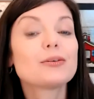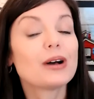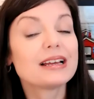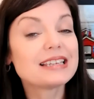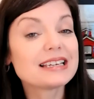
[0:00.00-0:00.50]

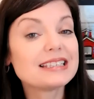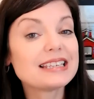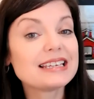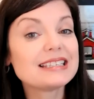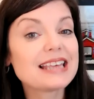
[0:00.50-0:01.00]
What does
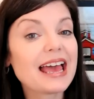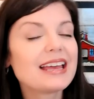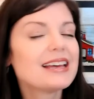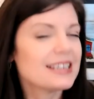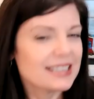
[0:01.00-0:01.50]
Z
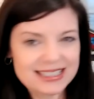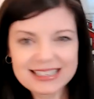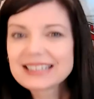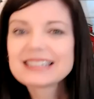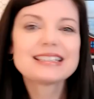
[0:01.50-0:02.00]
say?
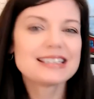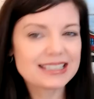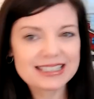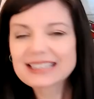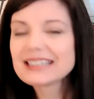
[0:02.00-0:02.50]

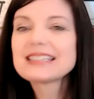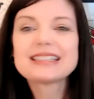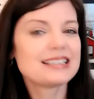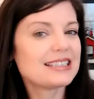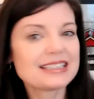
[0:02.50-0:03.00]
Zzz,
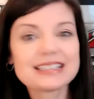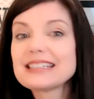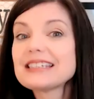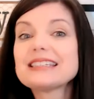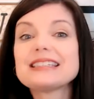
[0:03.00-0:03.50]

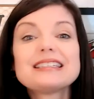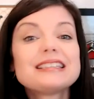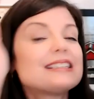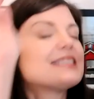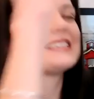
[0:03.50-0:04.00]

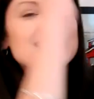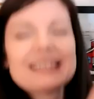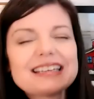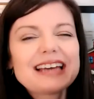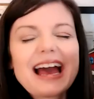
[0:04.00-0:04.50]
zzz.
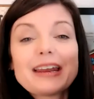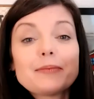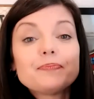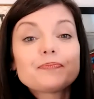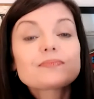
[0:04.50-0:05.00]
Got
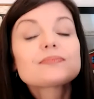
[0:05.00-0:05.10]
him.